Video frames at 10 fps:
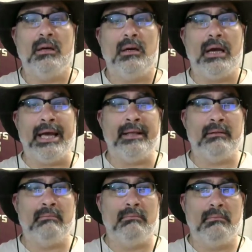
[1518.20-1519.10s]

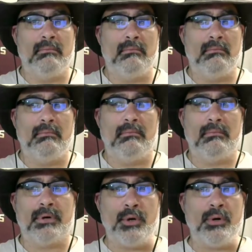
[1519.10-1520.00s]
And
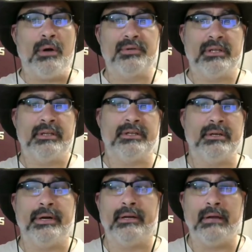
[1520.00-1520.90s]
kudos to the
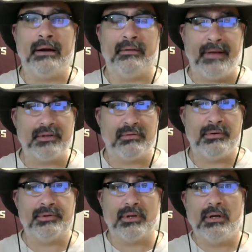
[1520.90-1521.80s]
Syrian air defense
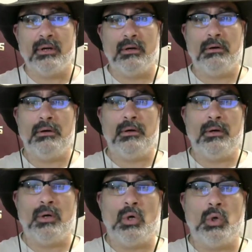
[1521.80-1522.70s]
crews
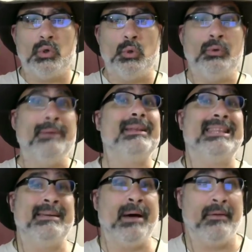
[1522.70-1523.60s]
to limit the
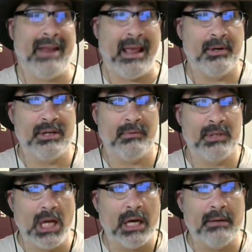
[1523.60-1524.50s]
amount of damage that was
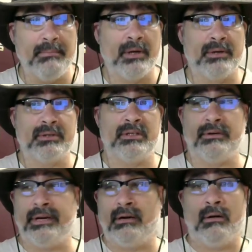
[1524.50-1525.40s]
done, because the
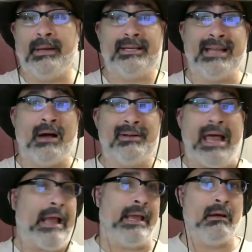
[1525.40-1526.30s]
Syrian army is now
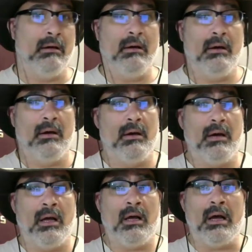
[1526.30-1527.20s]
attacking
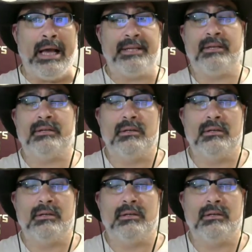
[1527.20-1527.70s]
ISIS